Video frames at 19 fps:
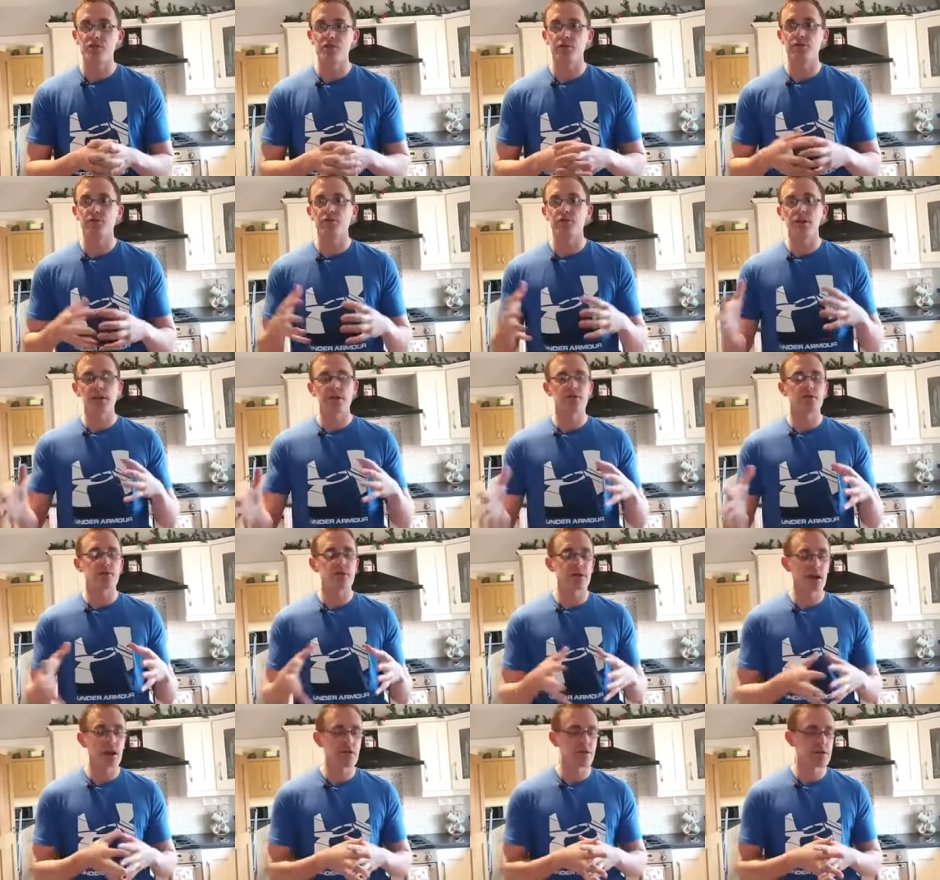So if you're on a
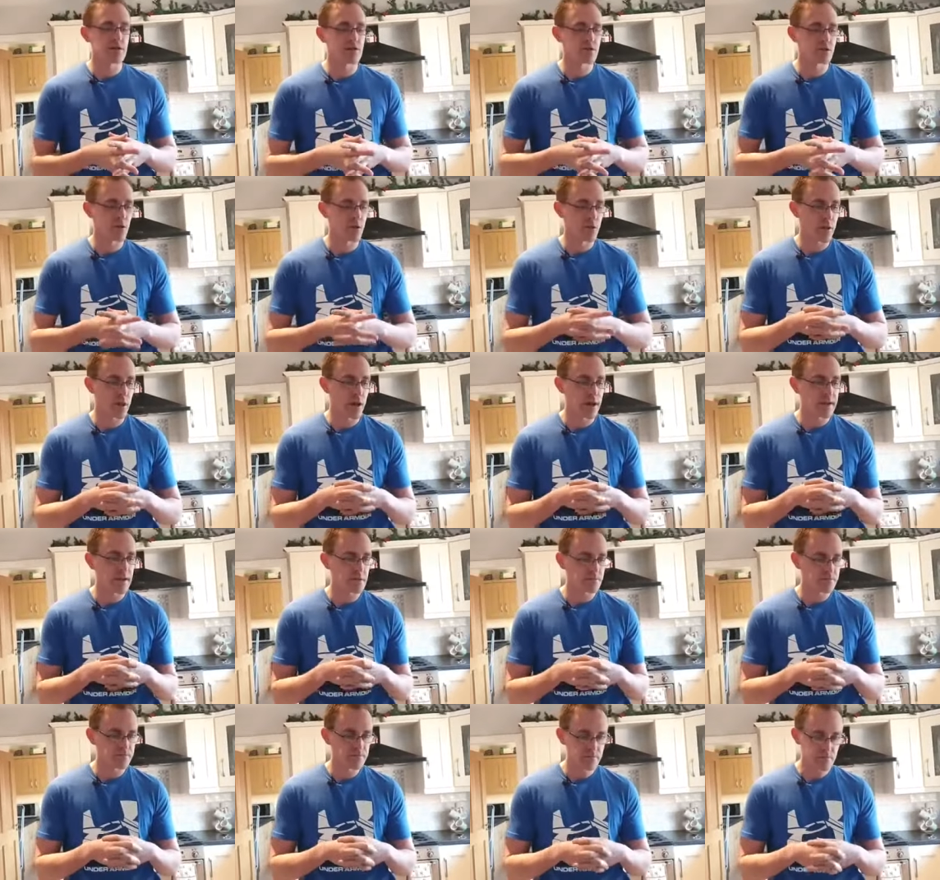calorie control
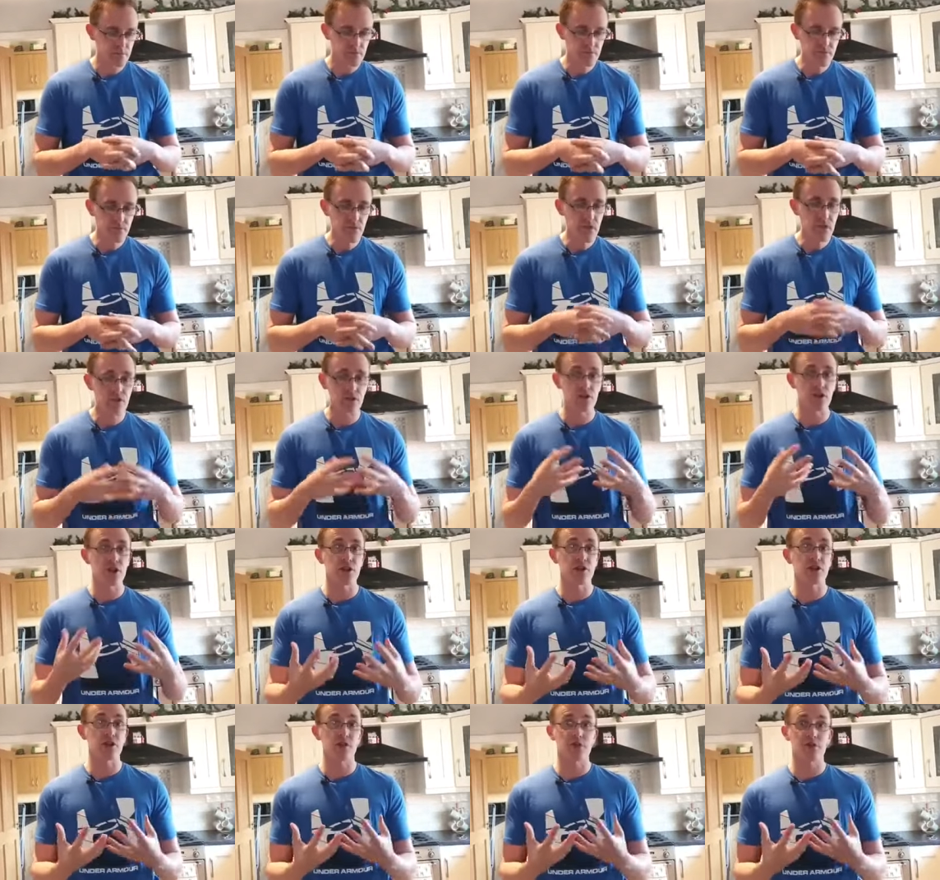plan to try
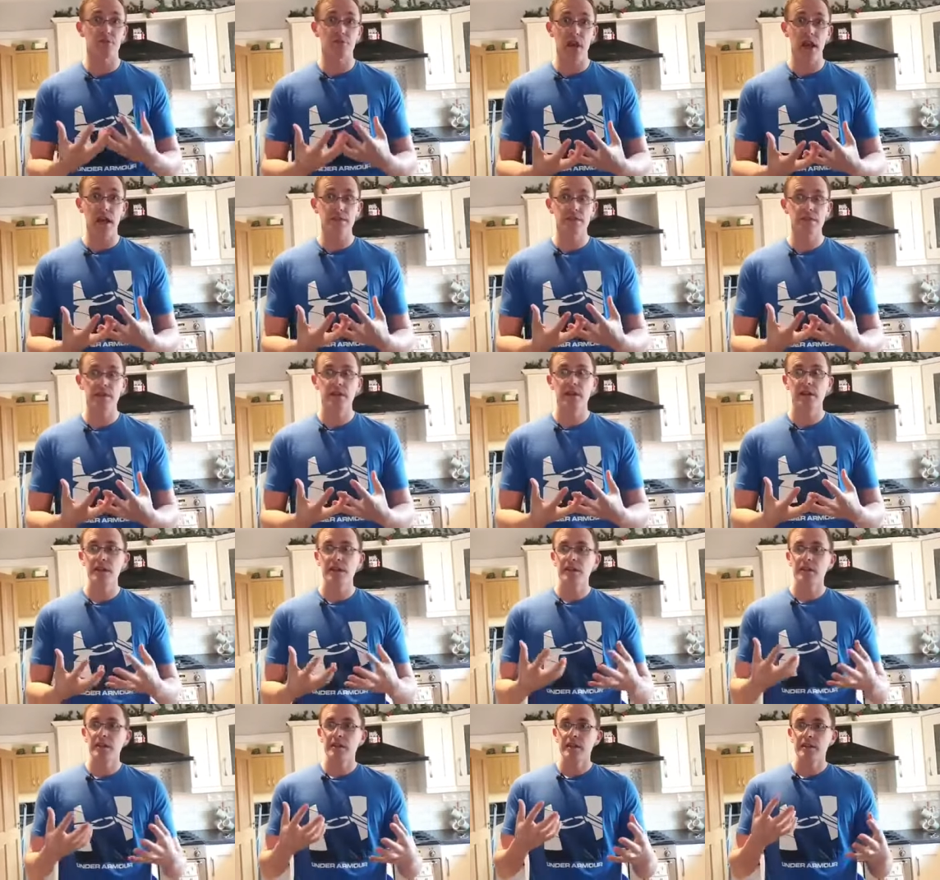and shift fat,
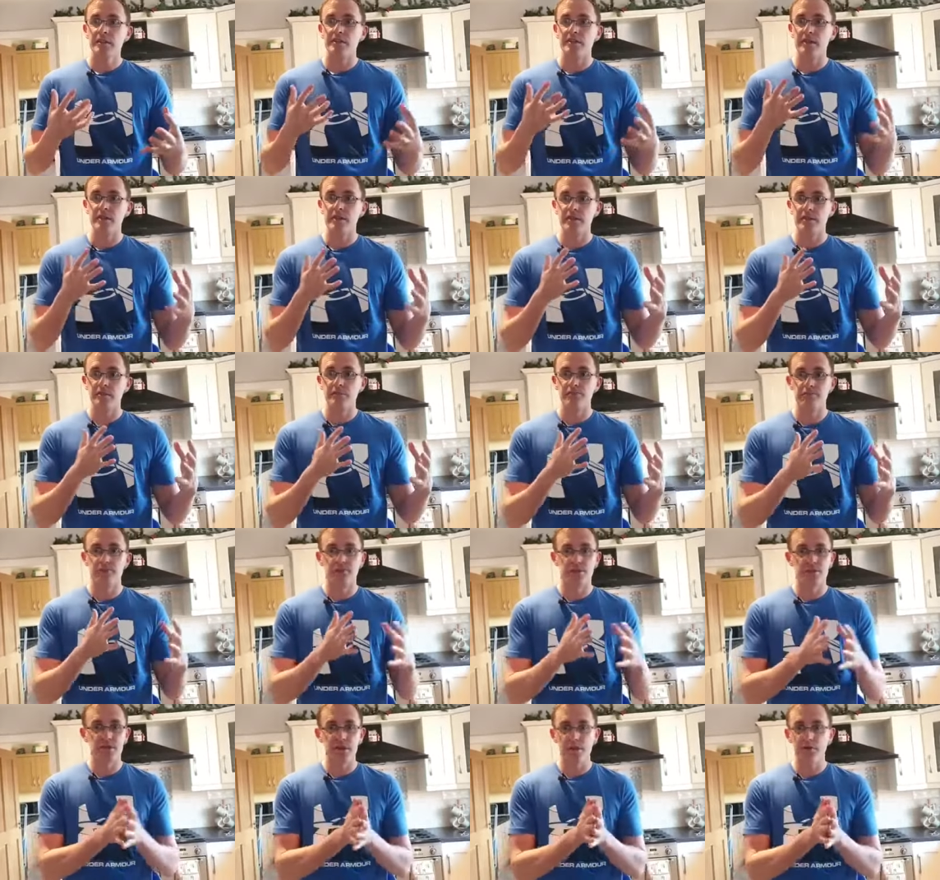then
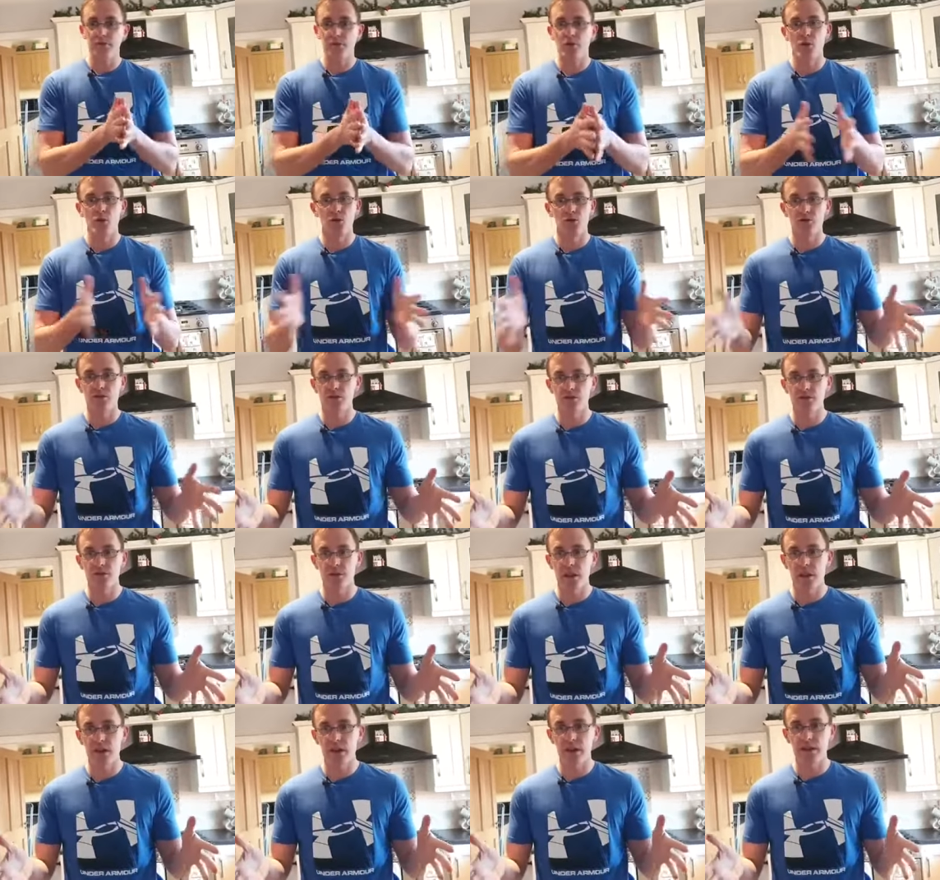we'll say 400
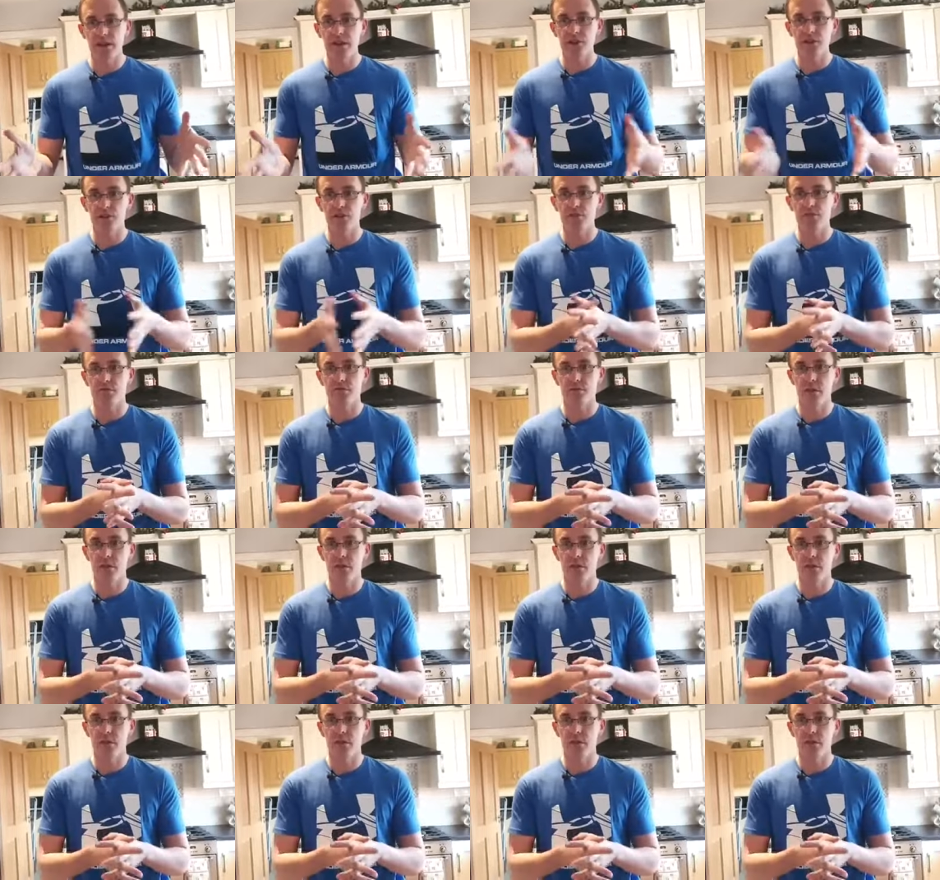at each.